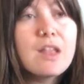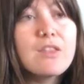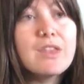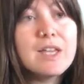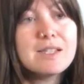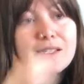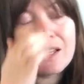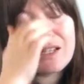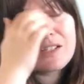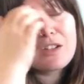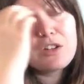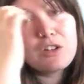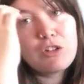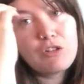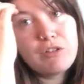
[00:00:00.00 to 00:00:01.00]
This is
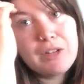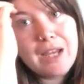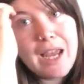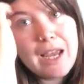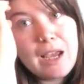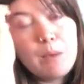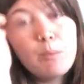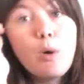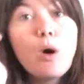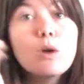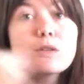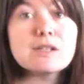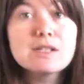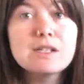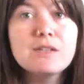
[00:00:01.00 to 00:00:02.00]
going to create a
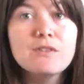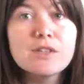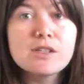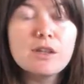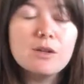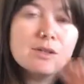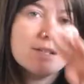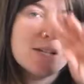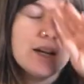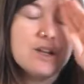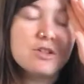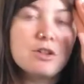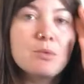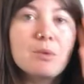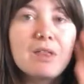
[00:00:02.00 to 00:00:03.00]
positive
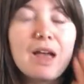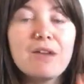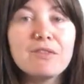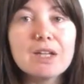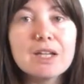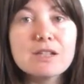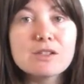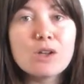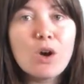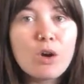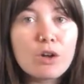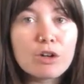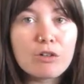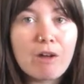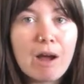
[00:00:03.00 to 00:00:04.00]
association with having his
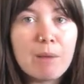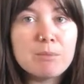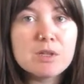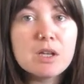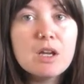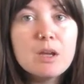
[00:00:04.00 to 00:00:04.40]
collar grabbed